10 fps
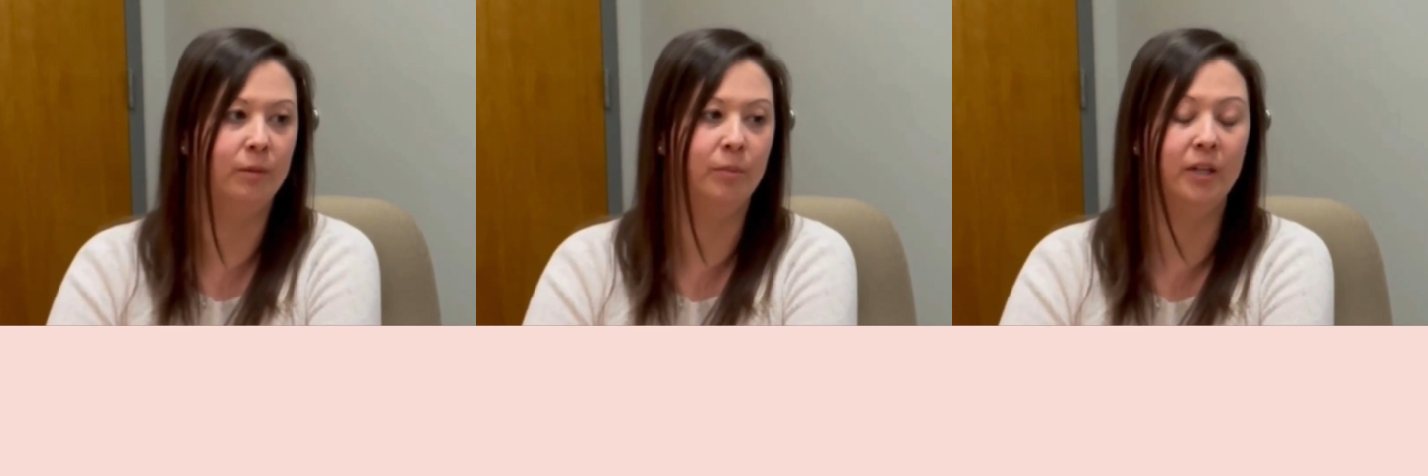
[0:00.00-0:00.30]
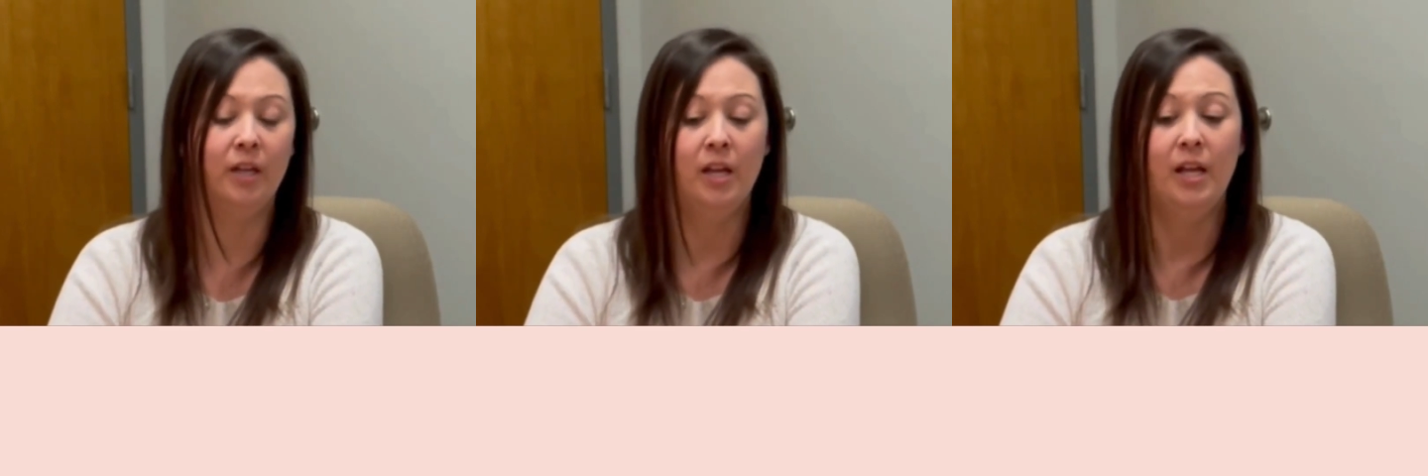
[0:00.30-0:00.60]

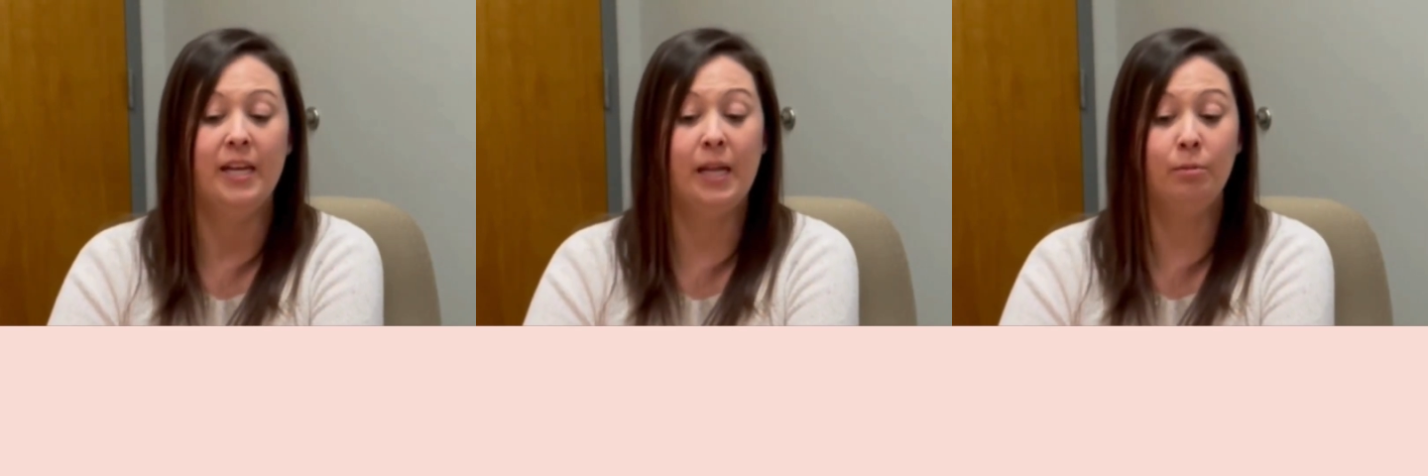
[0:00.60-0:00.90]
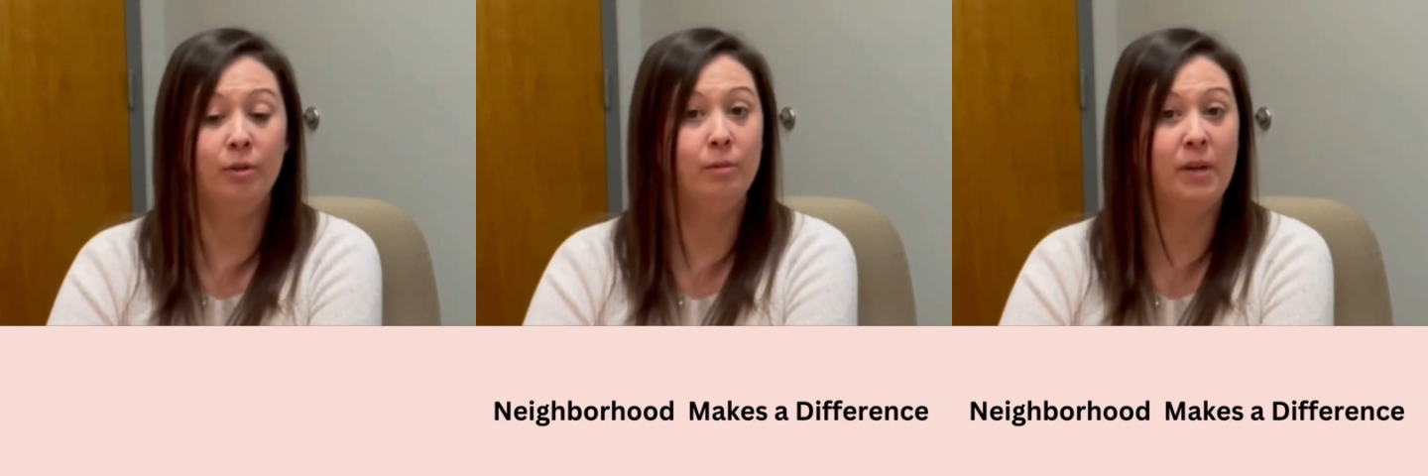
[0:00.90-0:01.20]
But
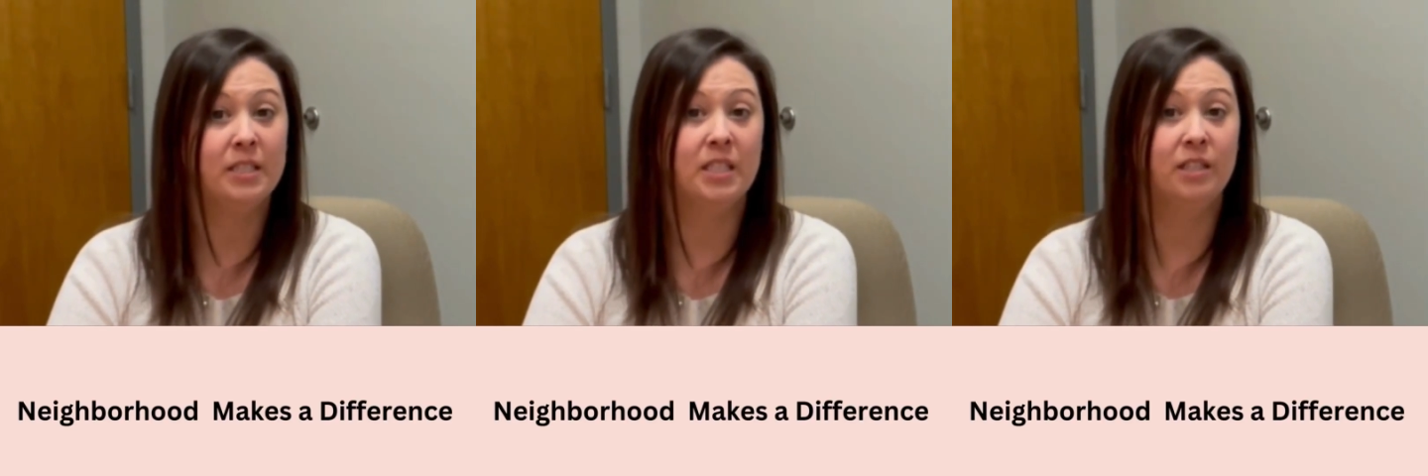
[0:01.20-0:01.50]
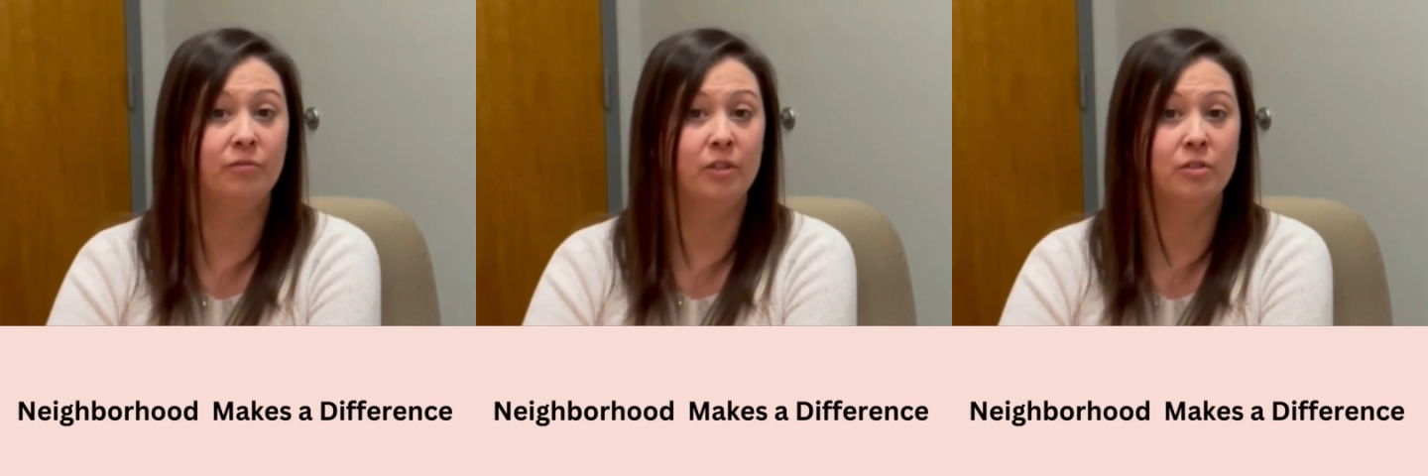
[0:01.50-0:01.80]
neighborhood makes the
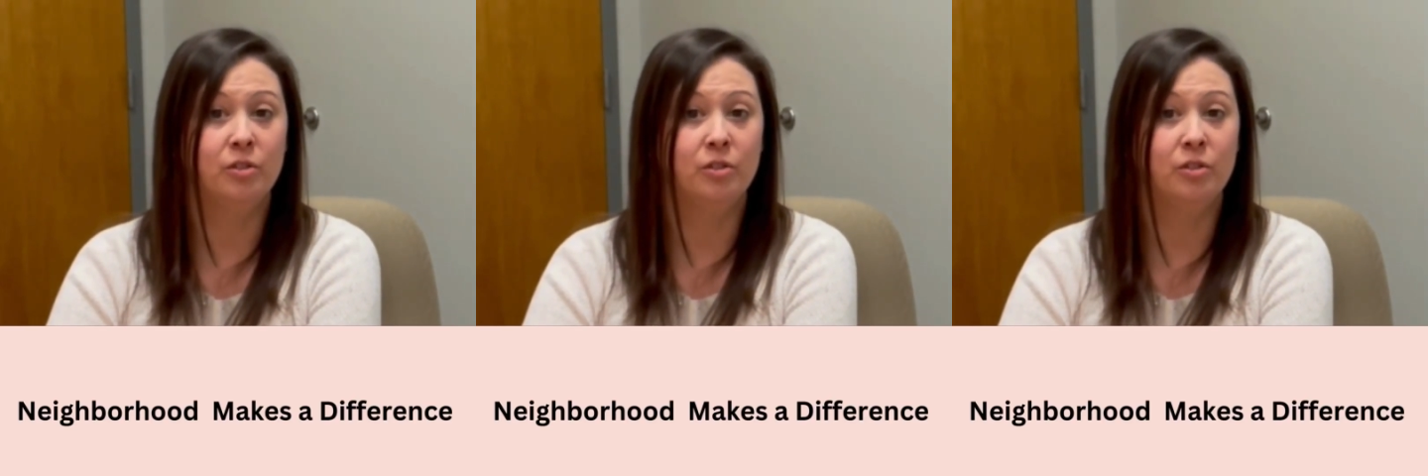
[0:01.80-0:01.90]
difference.